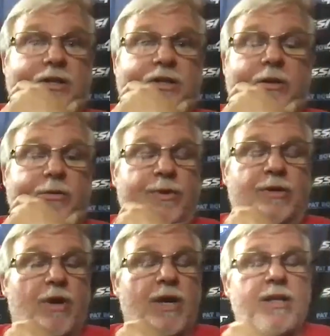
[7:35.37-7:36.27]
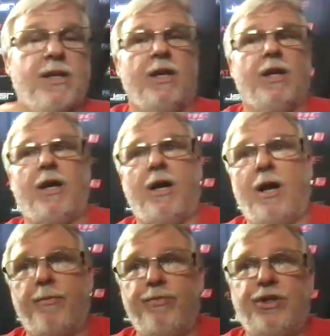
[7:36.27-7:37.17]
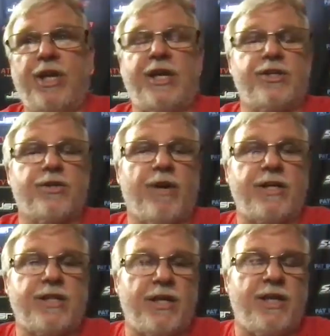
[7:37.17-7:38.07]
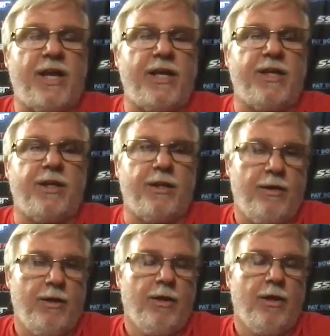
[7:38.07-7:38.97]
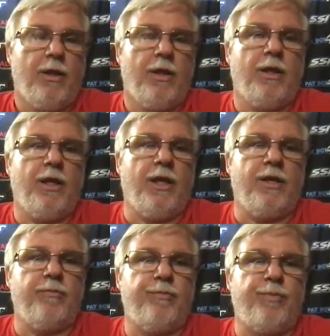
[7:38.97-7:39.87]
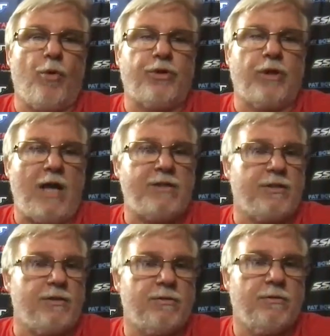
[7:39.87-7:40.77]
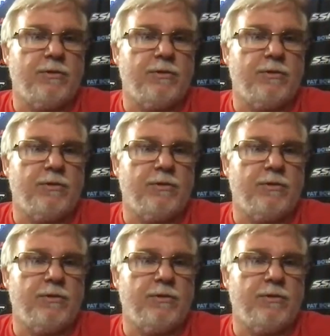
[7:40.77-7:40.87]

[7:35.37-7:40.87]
I think that would be great. Uh, uh they get to race head to head in the in both classes.